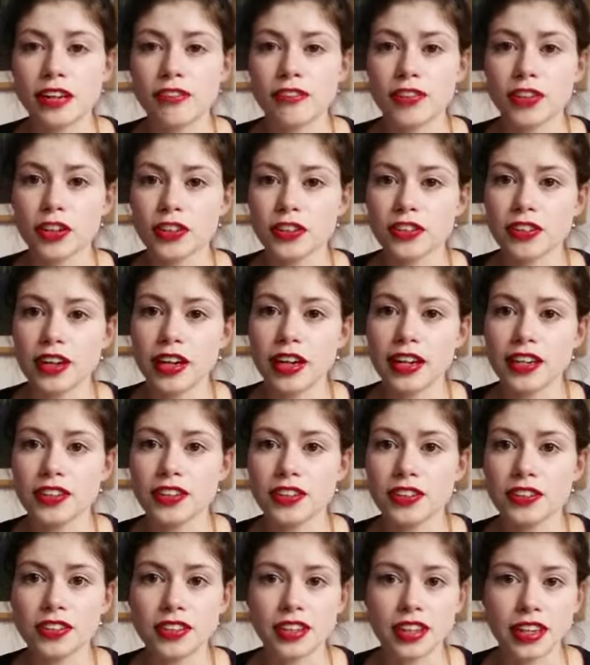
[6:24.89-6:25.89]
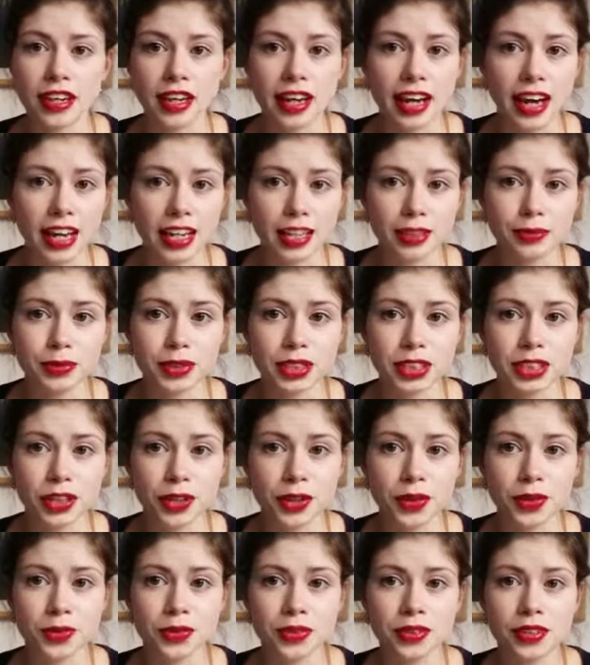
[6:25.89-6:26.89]
and I've not tried using alum
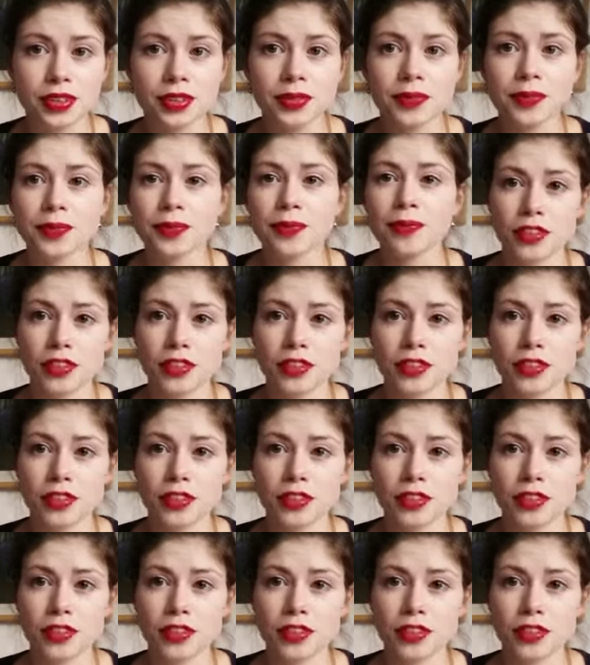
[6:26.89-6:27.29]
stones.